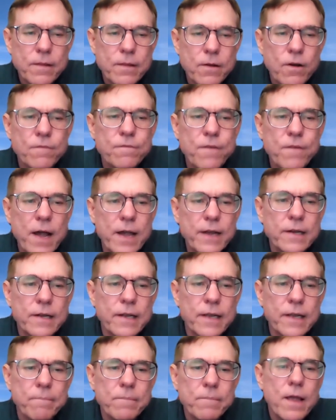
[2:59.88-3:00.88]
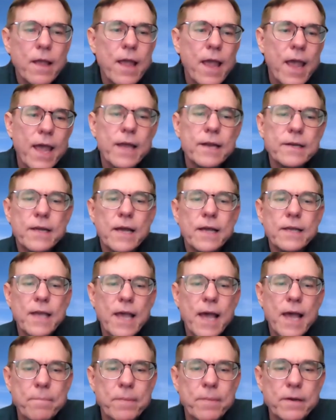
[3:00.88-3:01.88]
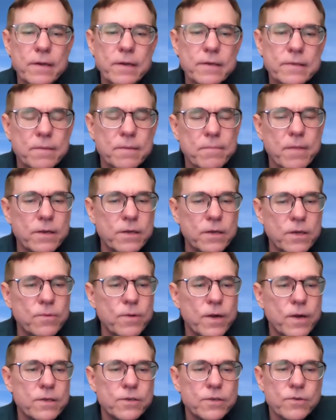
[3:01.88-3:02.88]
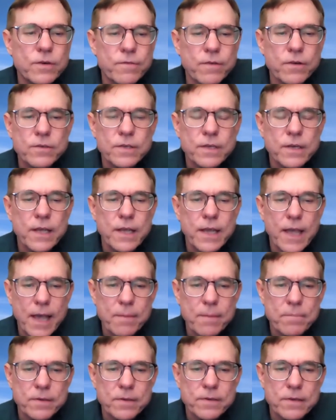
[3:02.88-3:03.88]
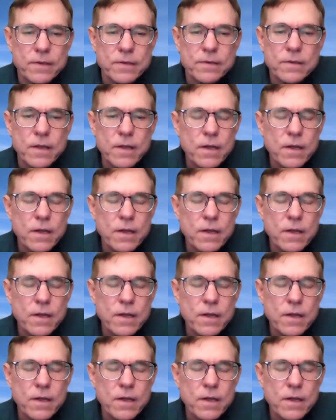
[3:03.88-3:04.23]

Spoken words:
Or finally, anti-capitalism on US university campuses.